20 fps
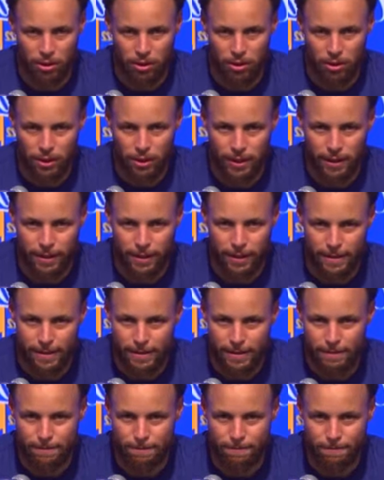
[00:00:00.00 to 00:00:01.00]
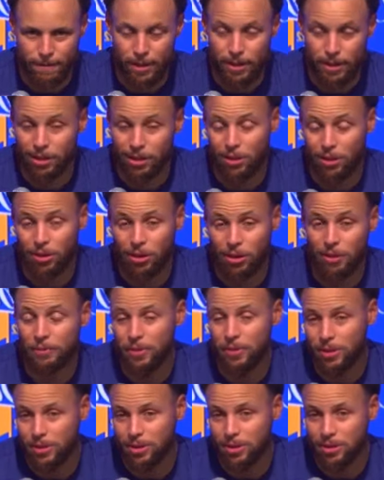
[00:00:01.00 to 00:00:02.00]
I think on
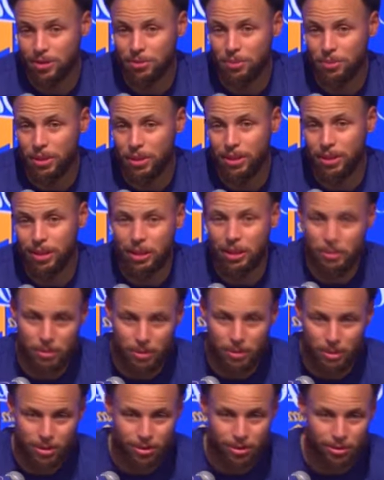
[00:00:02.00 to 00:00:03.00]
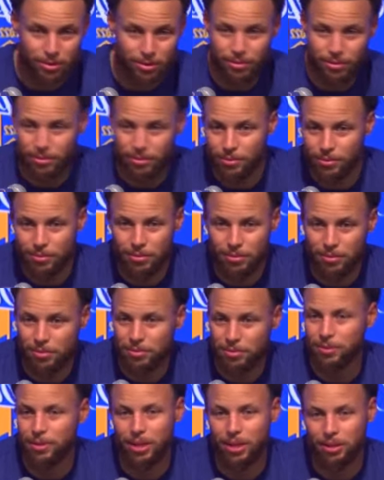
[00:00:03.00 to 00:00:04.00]
offense, just being able to
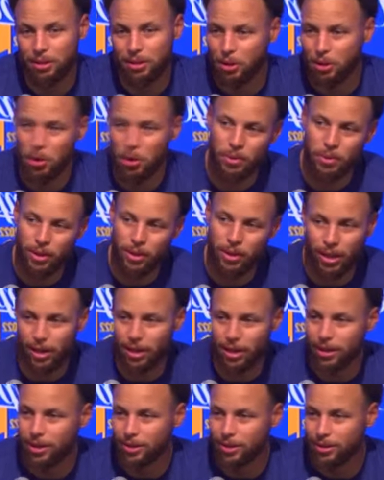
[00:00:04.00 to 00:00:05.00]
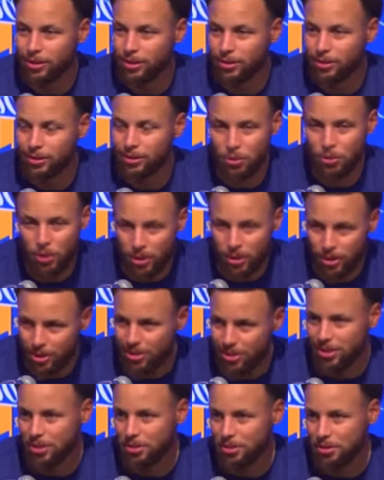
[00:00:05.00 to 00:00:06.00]
hit the open guy, quick
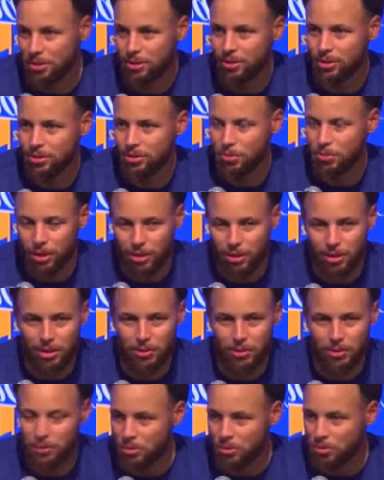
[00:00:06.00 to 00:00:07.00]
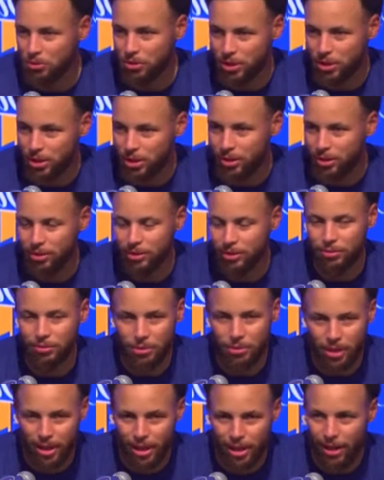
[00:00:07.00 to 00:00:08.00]
decisions, make the defense
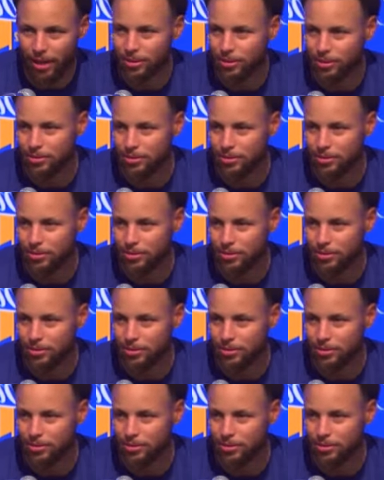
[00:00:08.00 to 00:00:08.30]
react